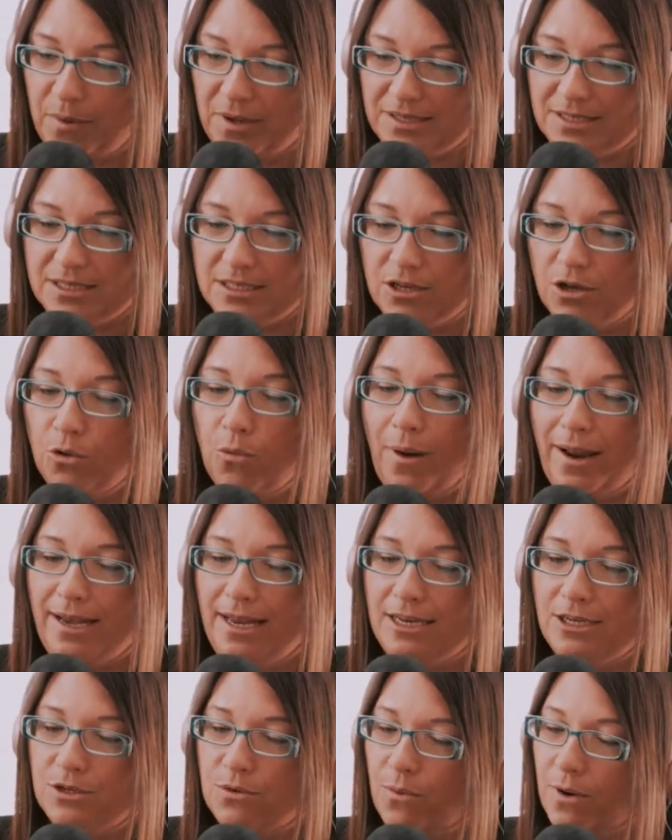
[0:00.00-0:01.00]
but still went
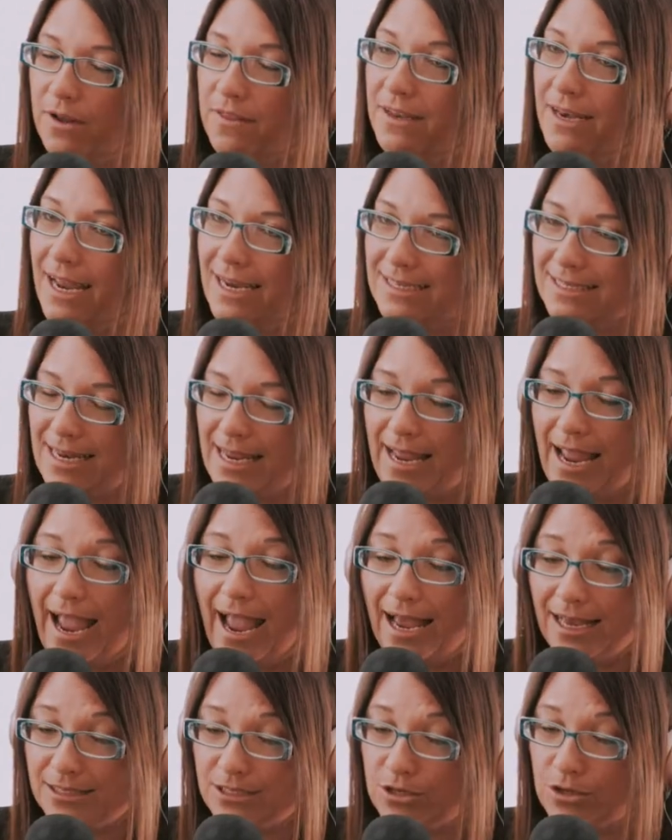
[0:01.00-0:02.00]
into work the next day,
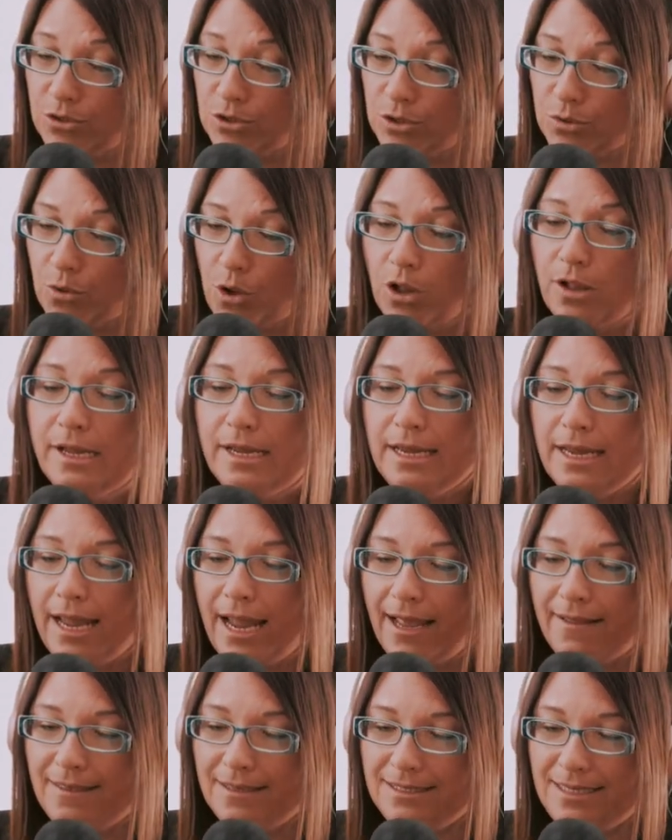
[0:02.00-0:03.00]
as usual,
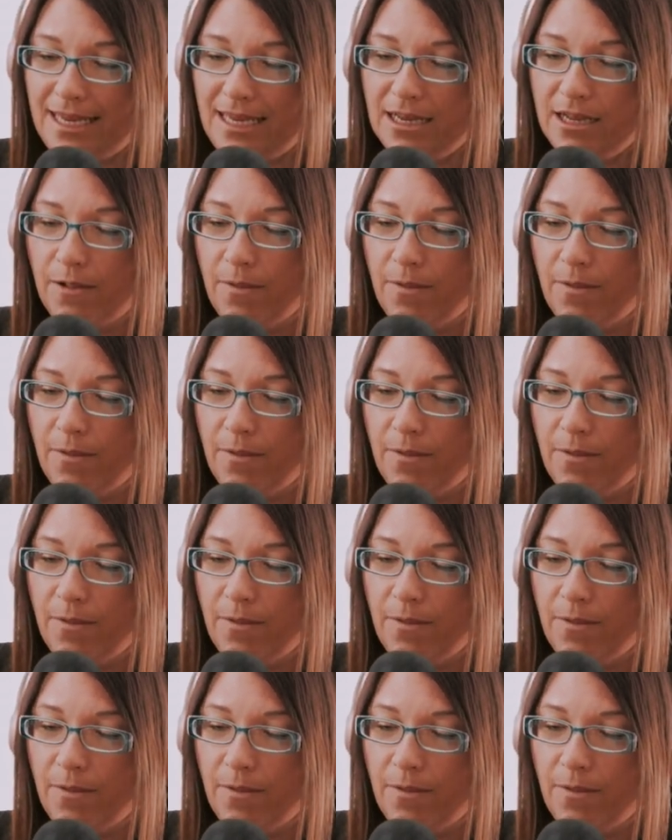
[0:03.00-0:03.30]
at the St.